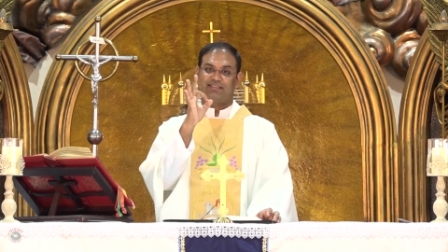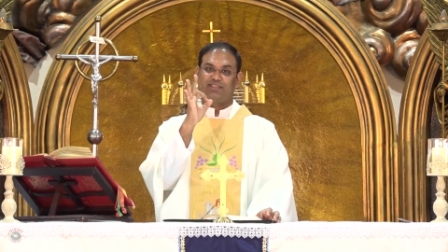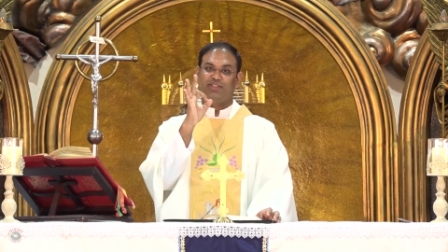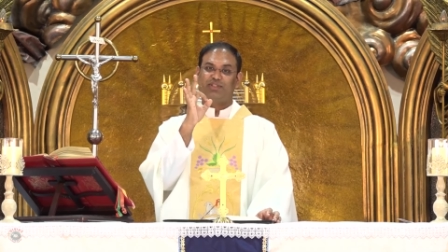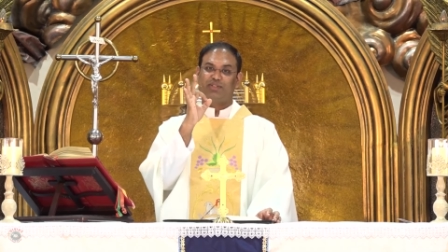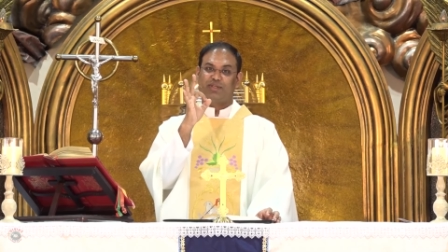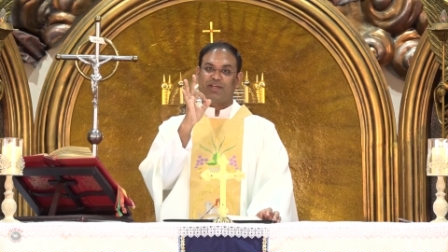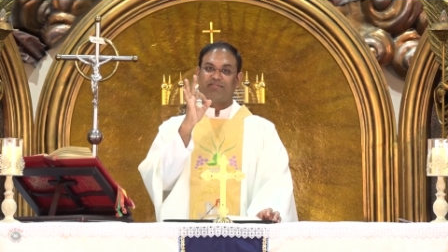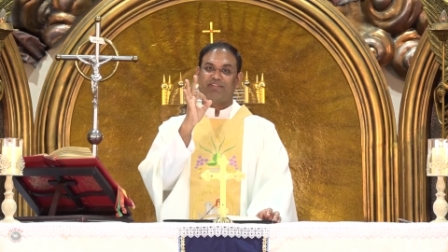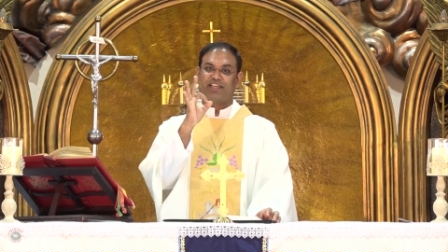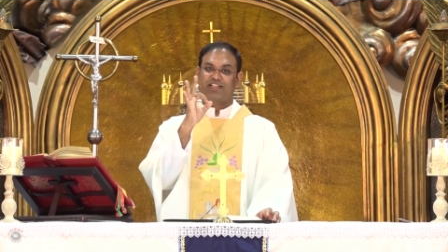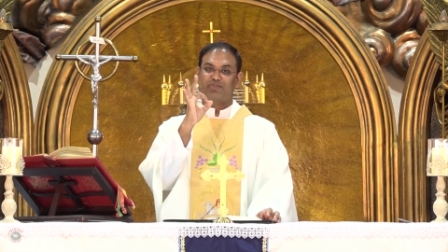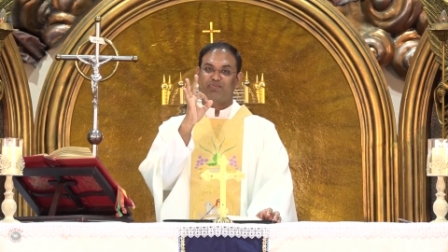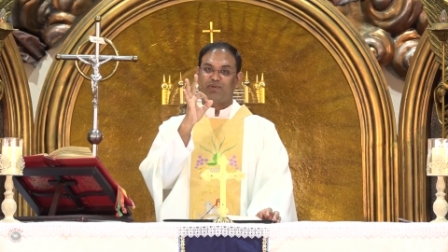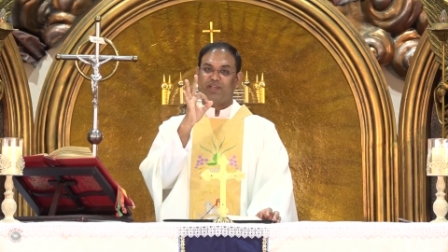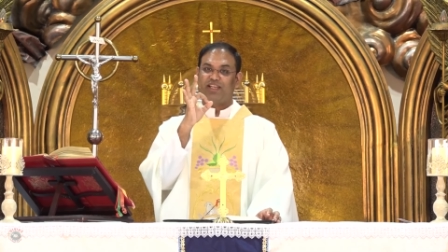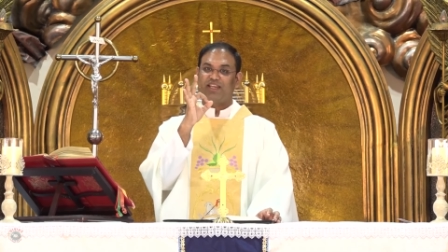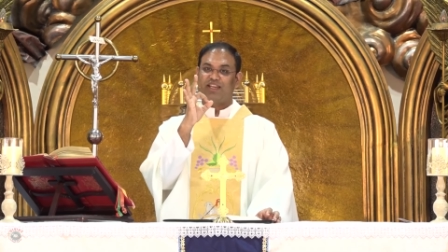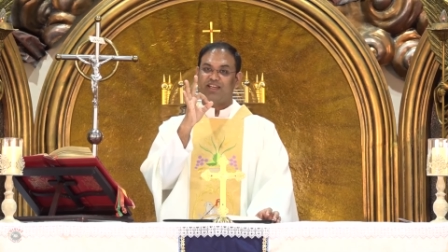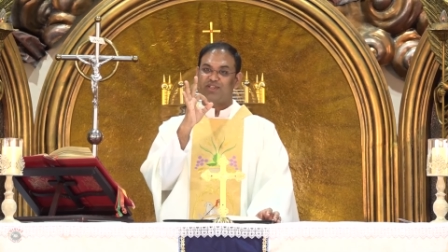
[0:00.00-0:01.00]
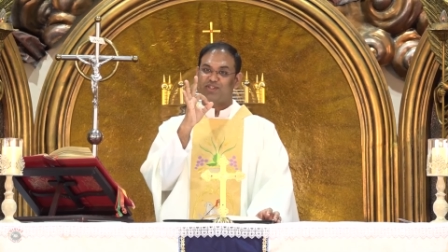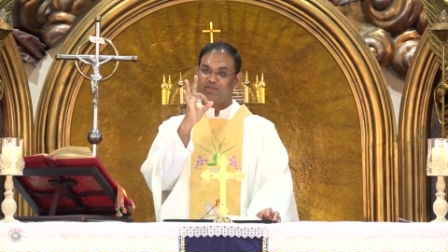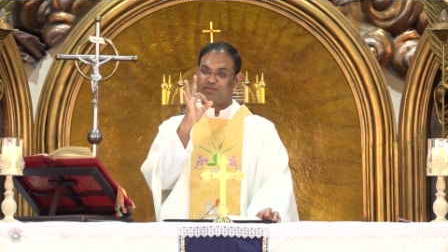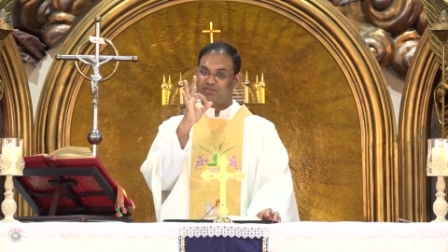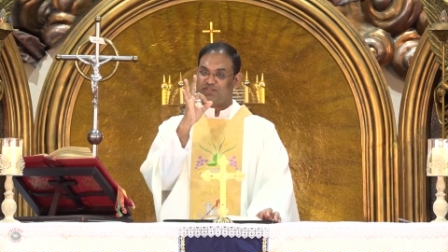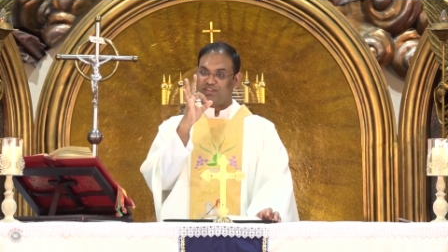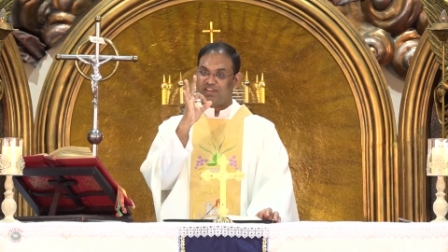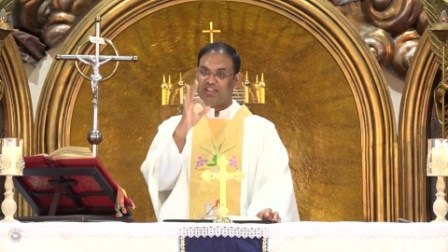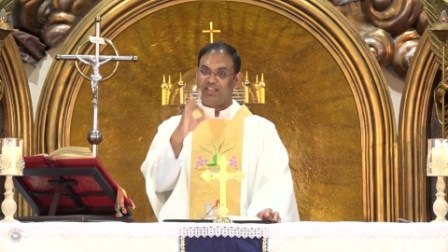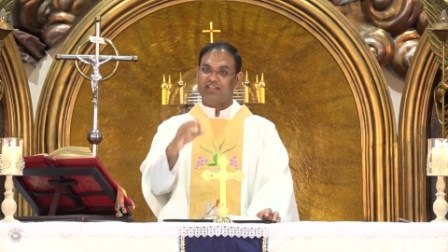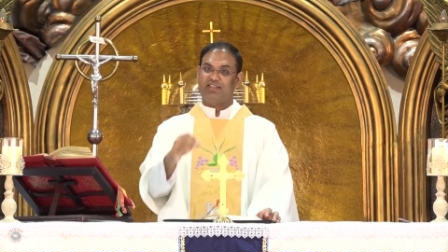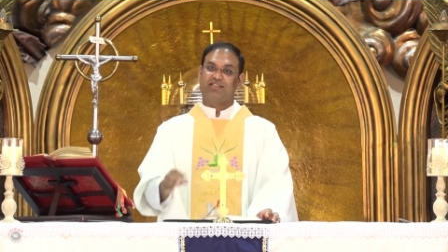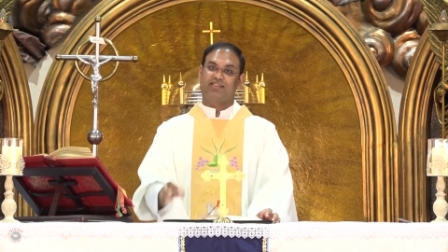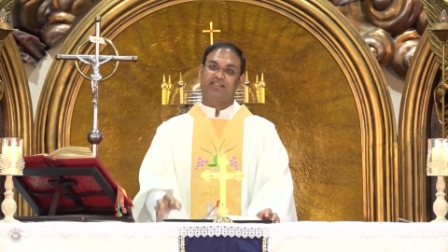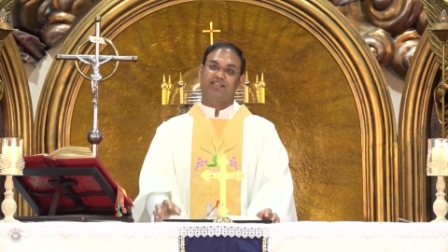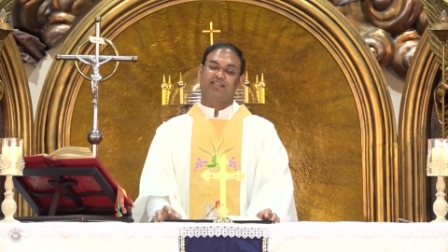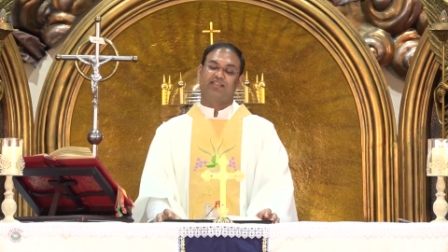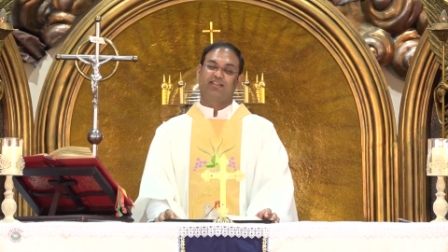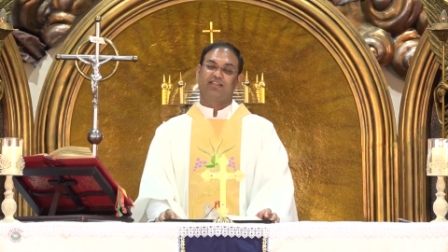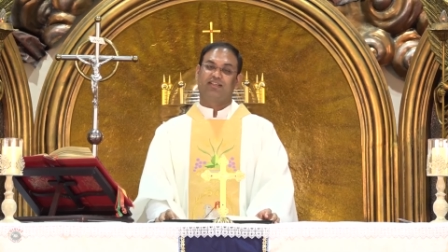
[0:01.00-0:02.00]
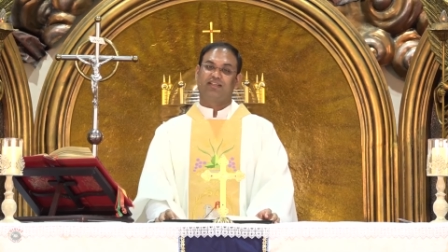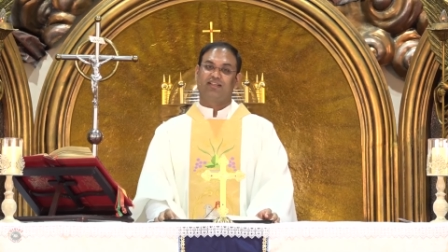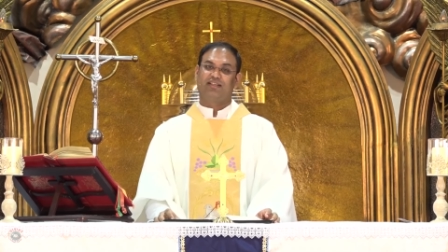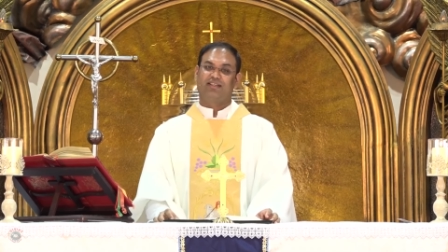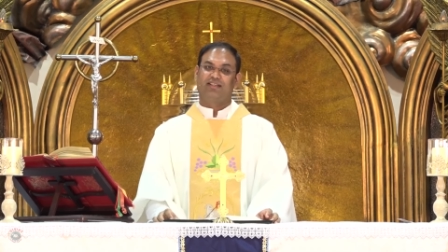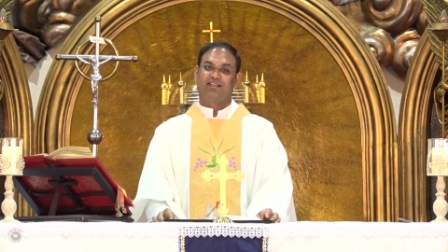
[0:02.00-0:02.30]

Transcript: You should have experience of three years.